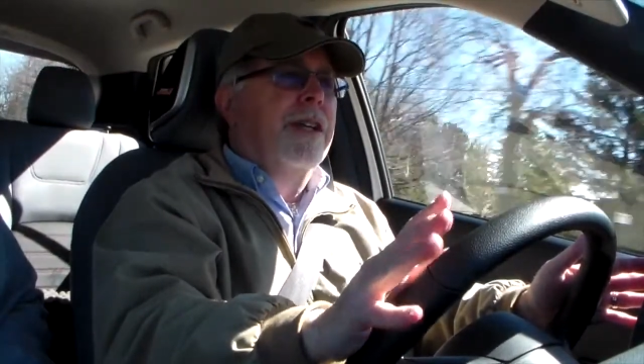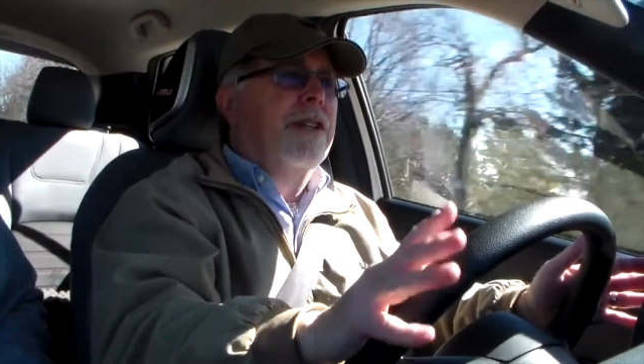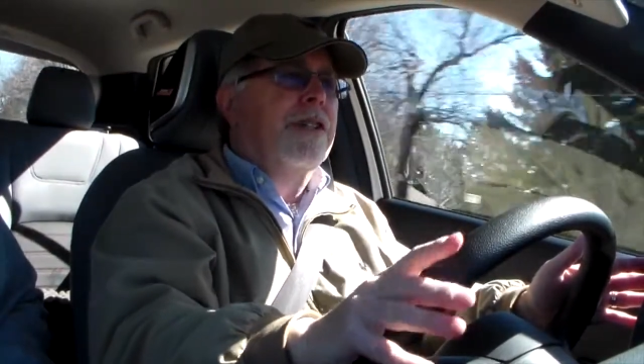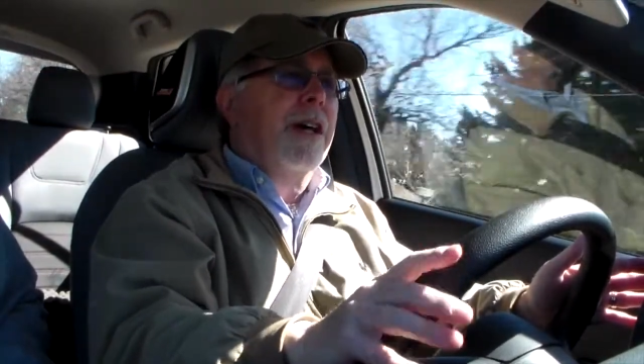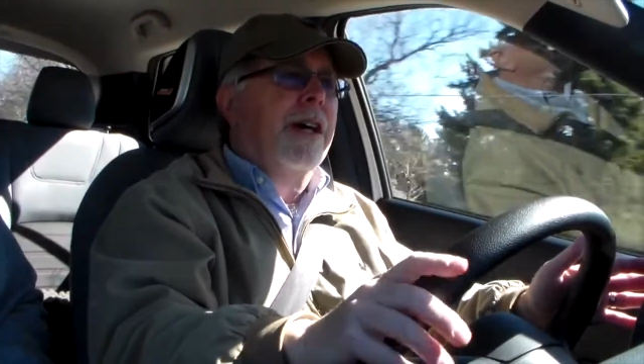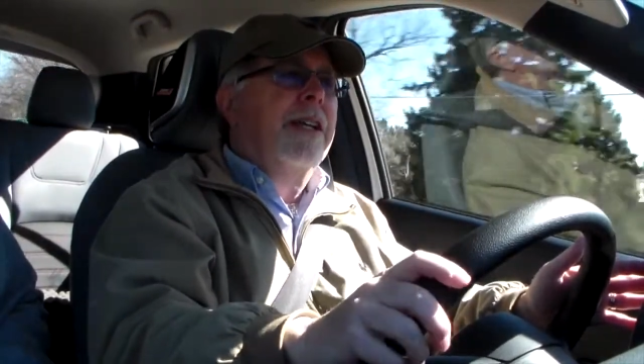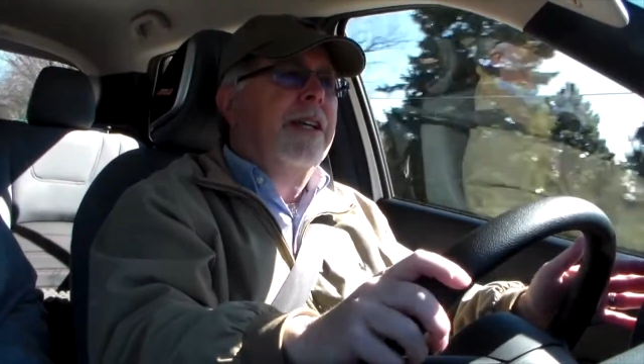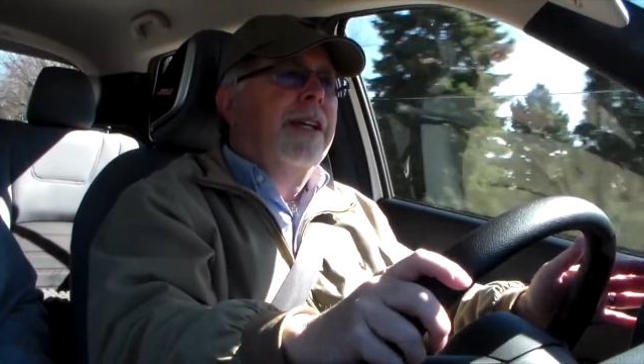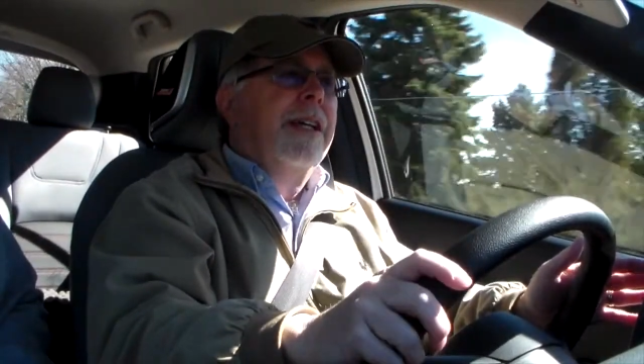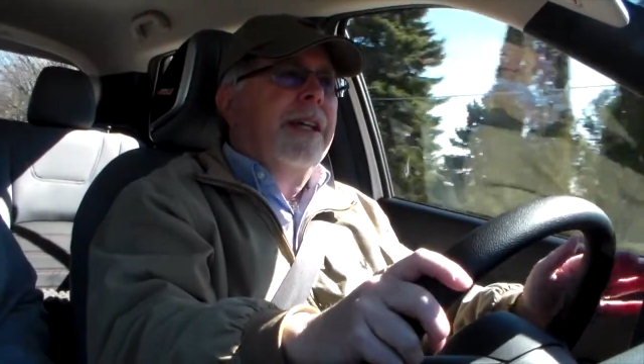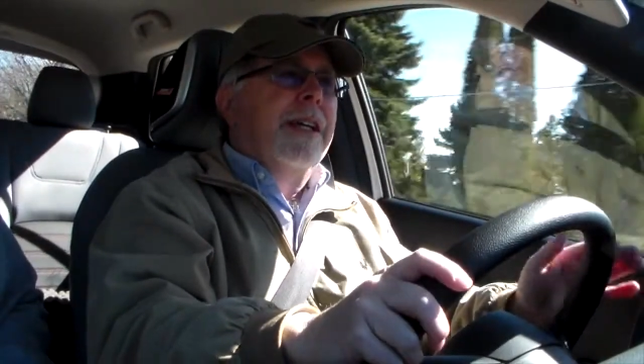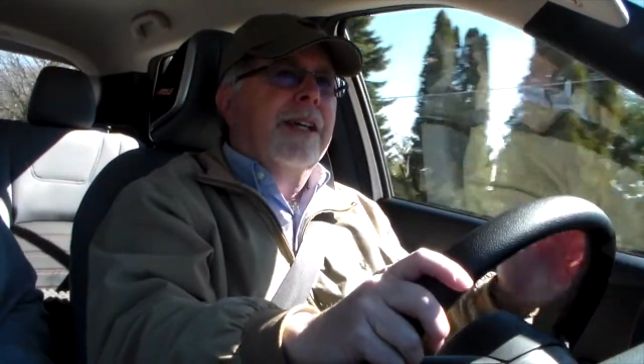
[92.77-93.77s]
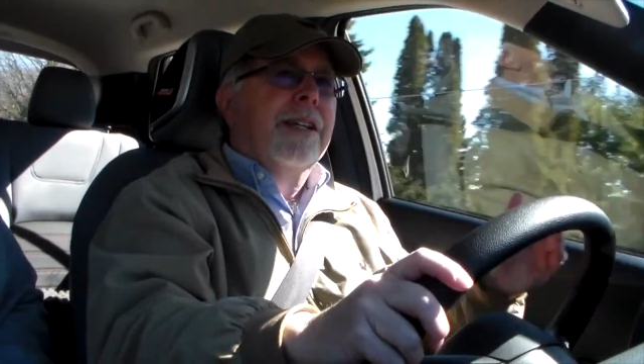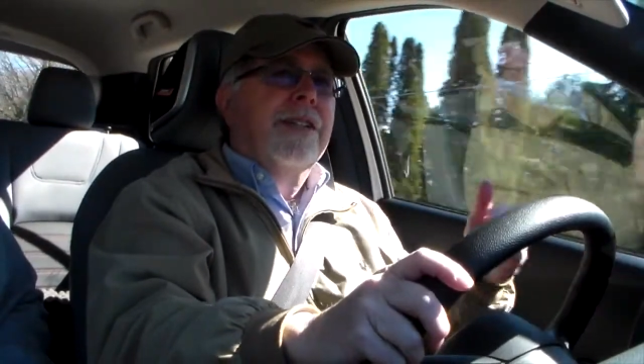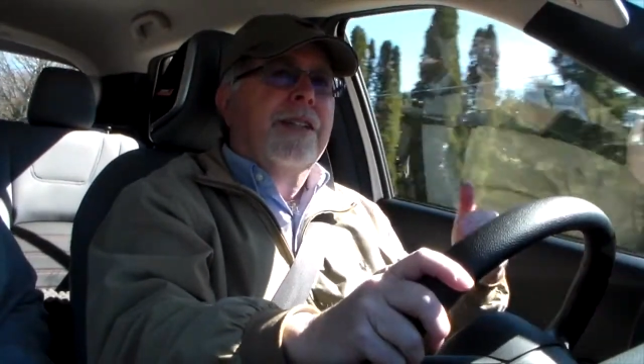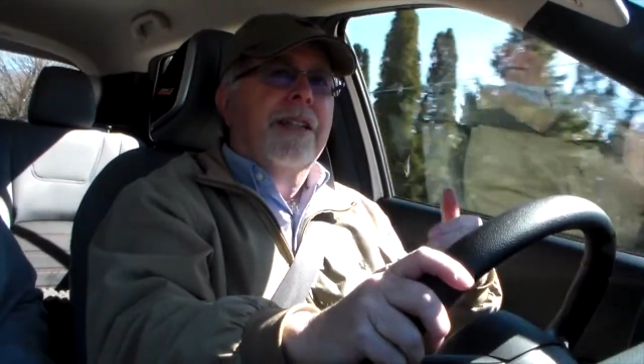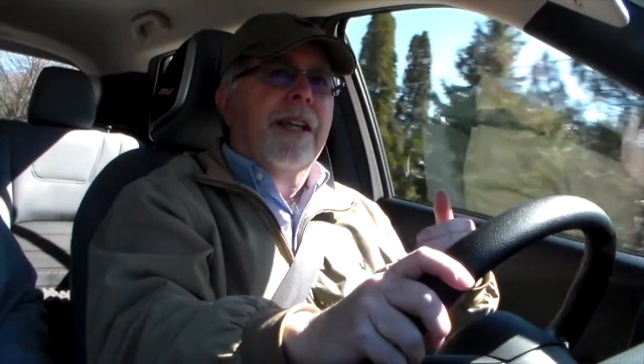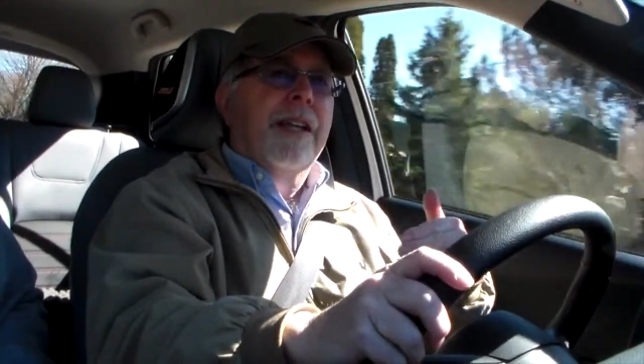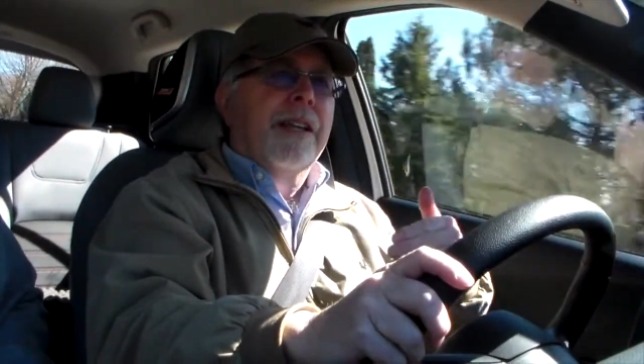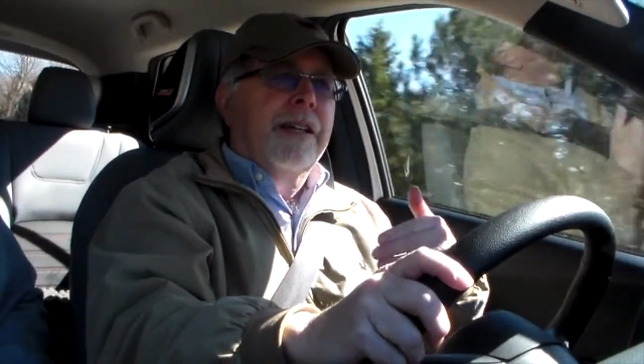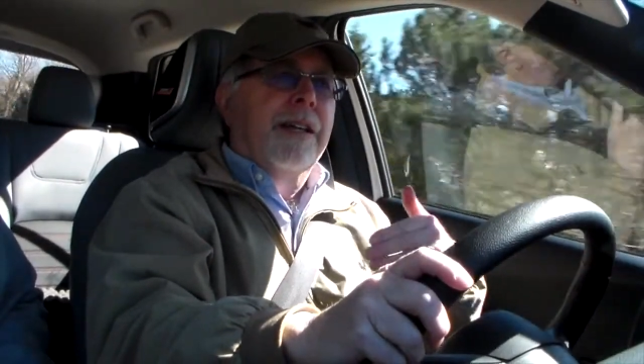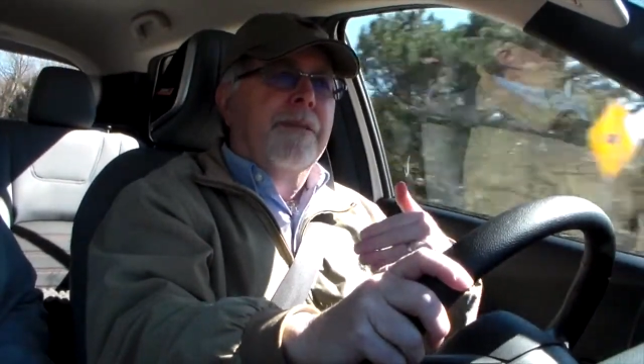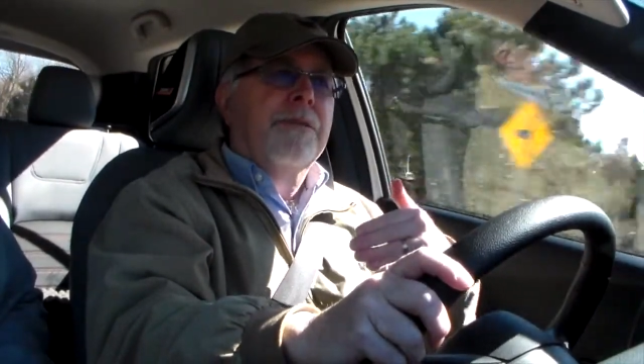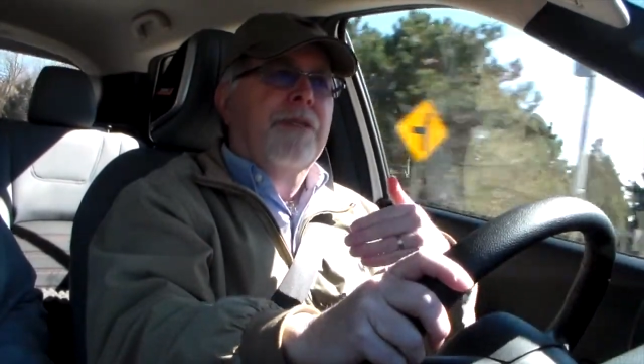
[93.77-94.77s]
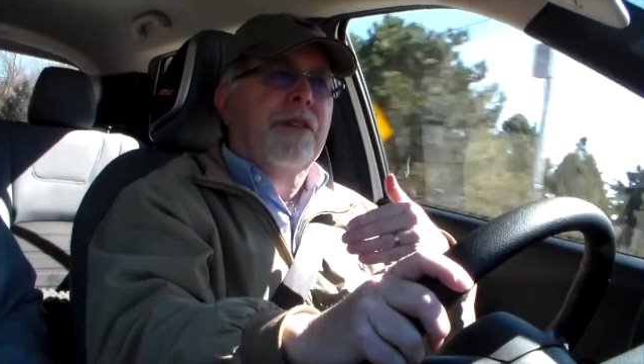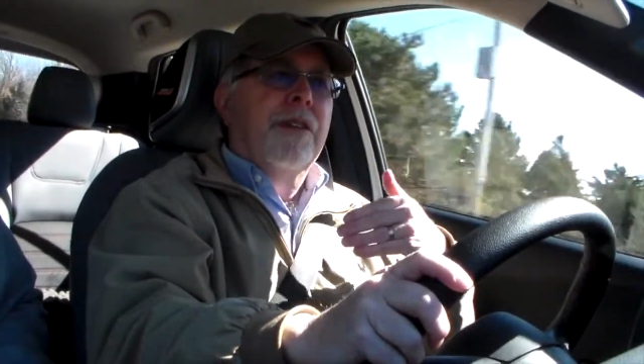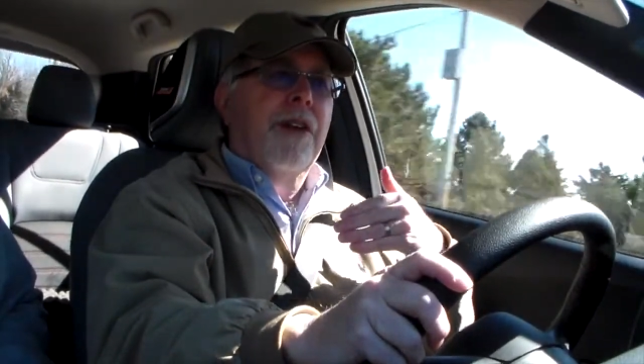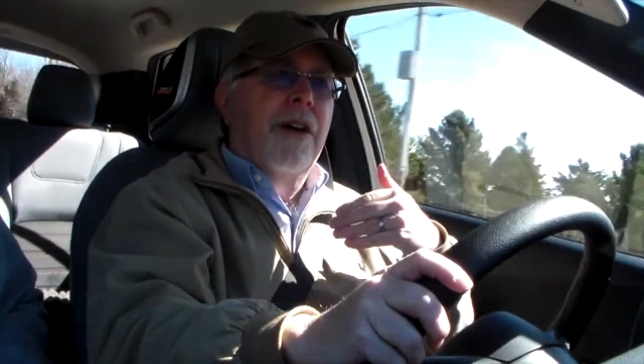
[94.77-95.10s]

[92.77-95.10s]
Nissan is that it comes